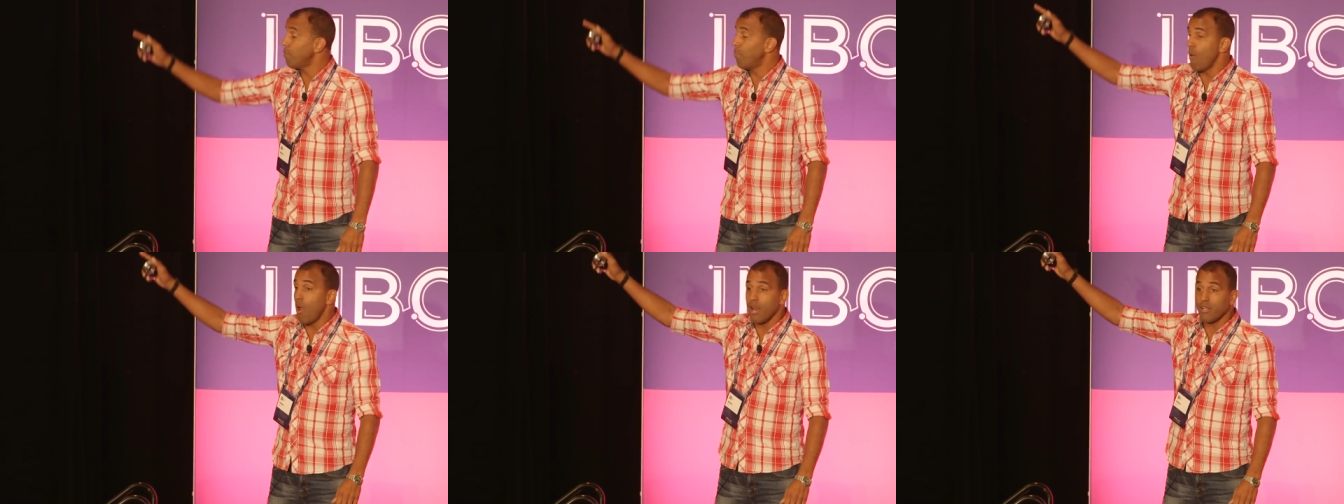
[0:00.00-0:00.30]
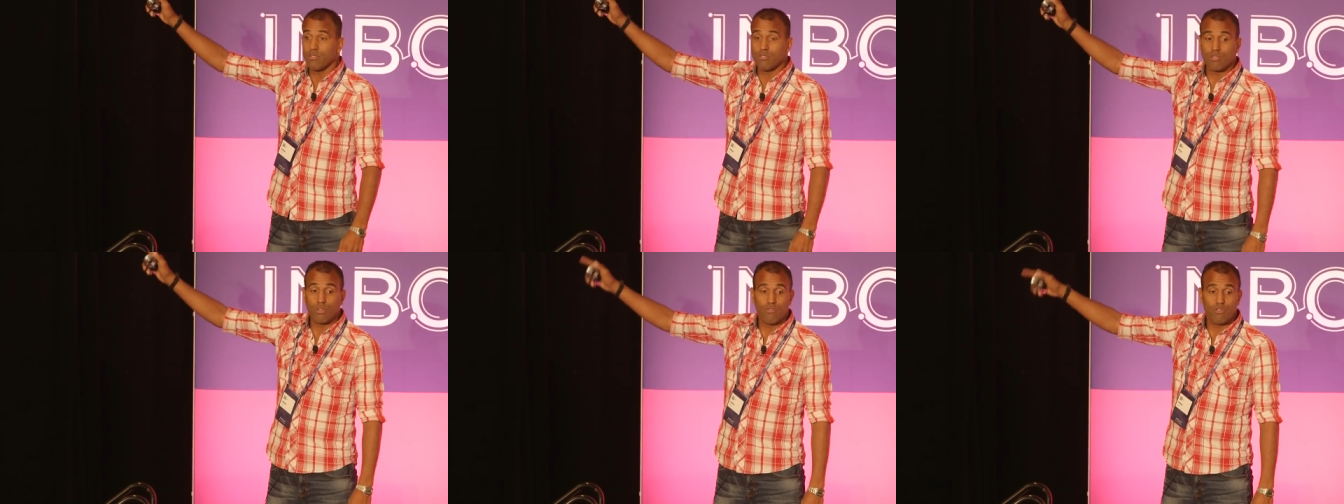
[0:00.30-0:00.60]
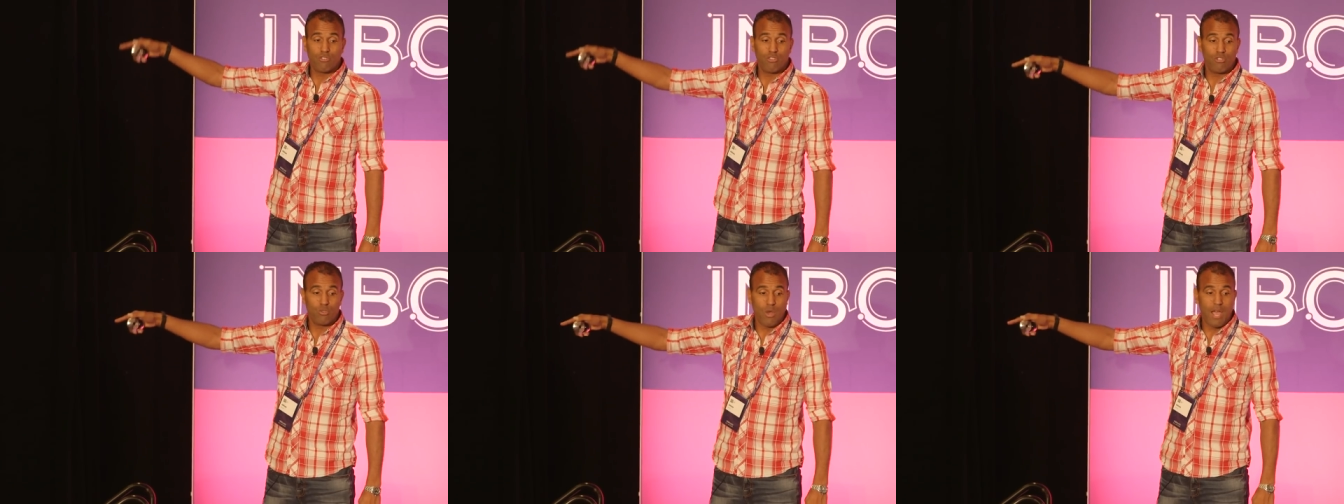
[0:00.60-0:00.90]
at the products and
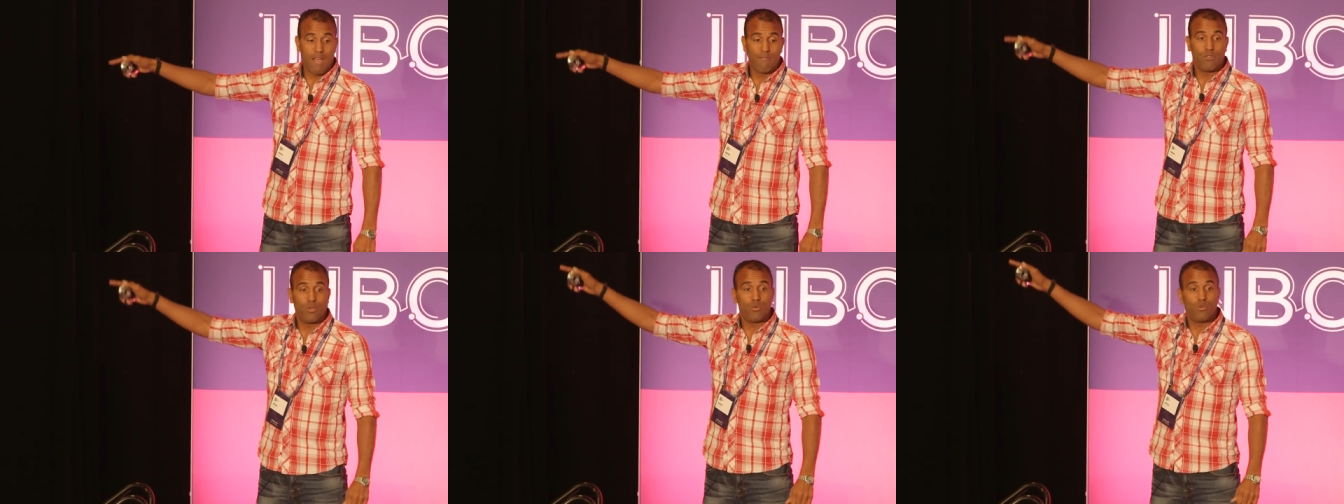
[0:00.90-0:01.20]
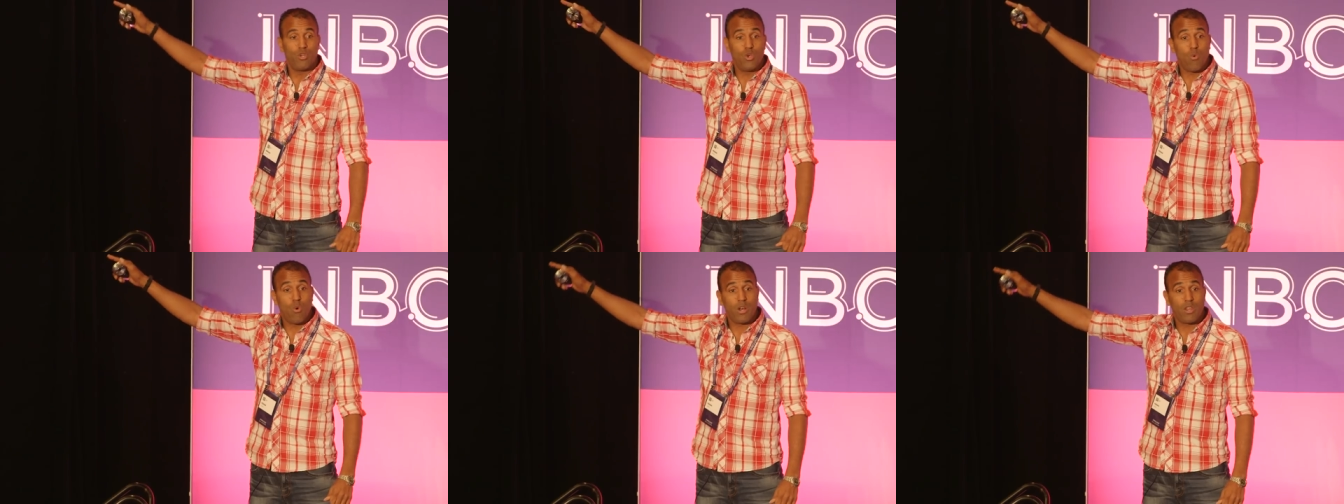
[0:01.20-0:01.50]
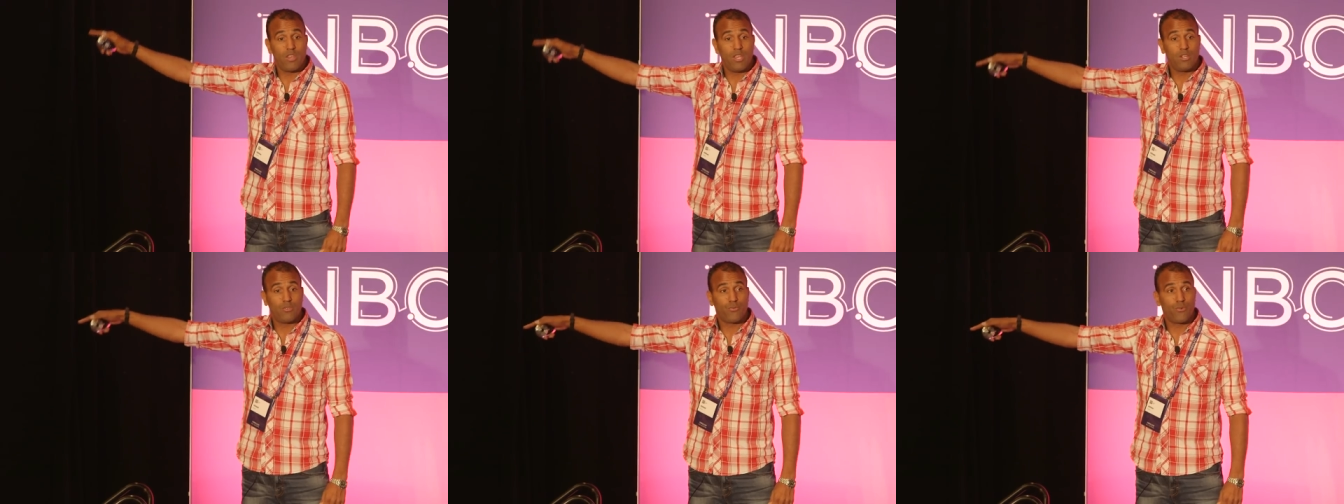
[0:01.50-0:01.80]
services you have. You do
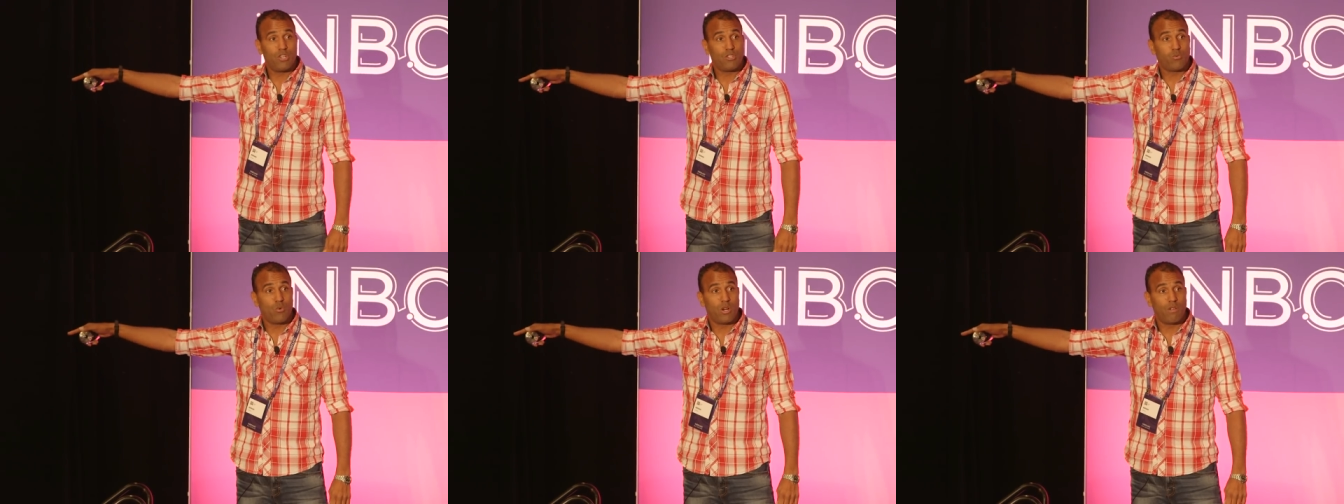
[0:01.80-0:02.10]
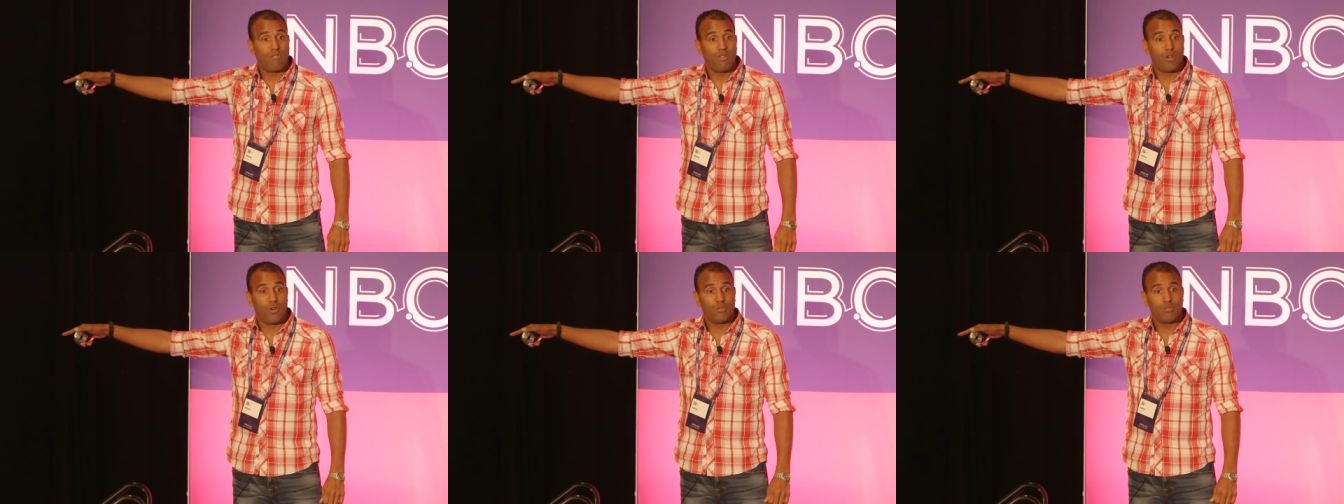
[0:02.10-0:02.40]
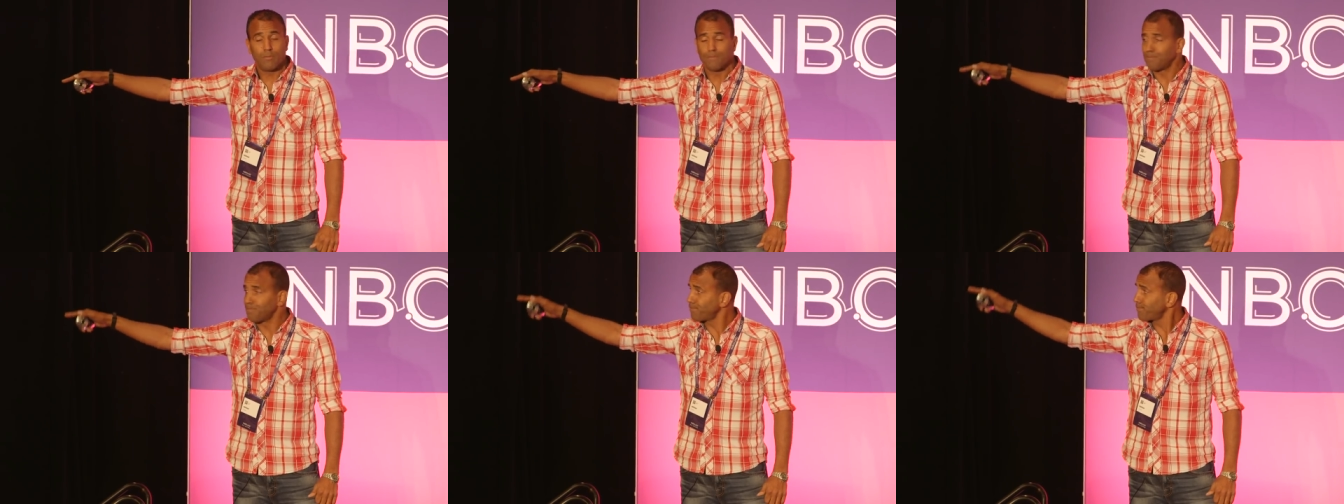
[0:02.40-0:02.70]
one of these for each one of
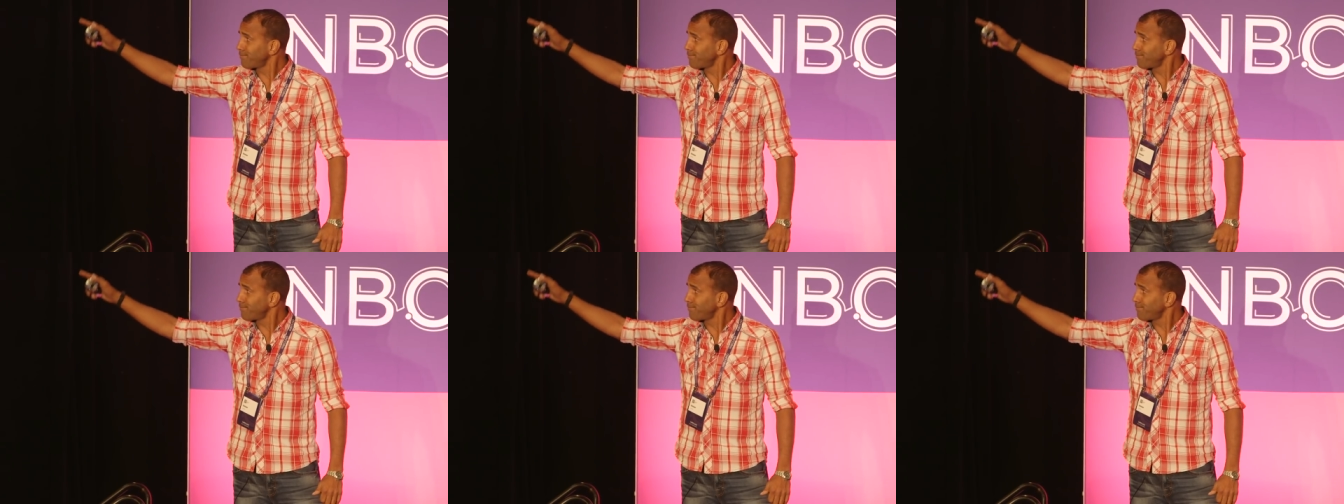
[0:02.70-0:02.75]
those.